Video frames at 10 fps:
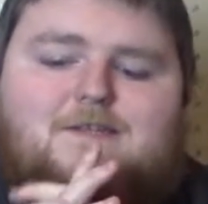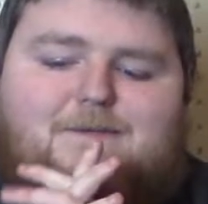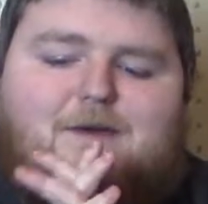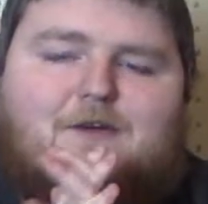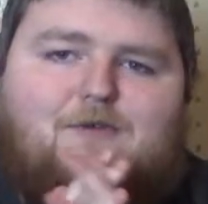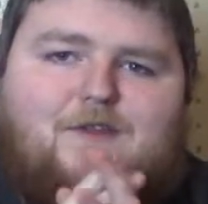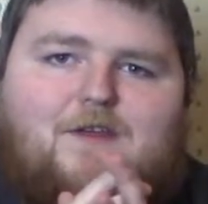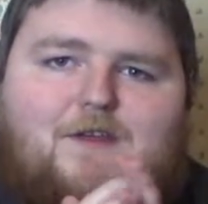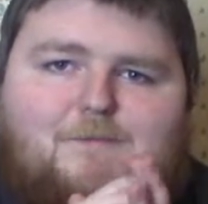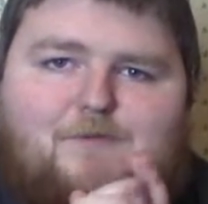to be a
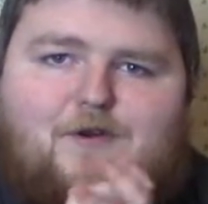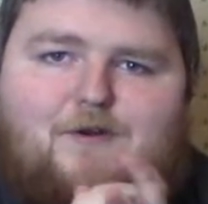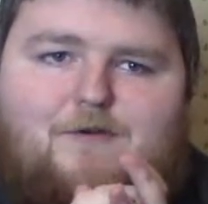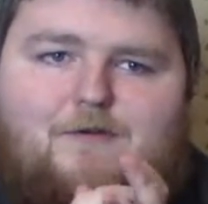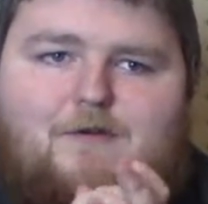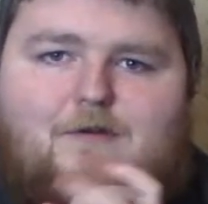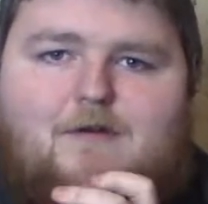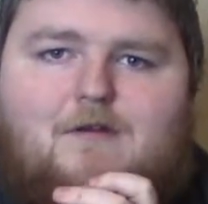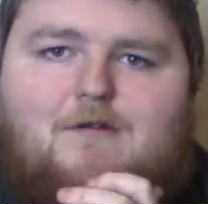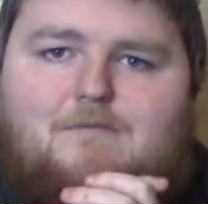really good printer.
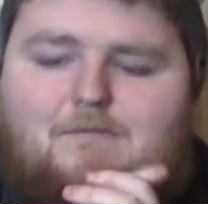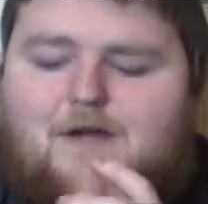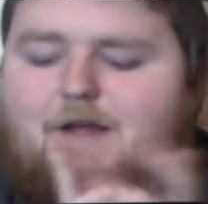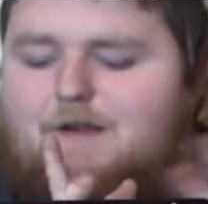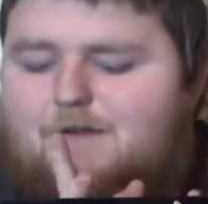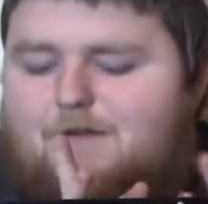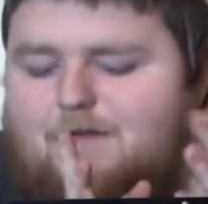But,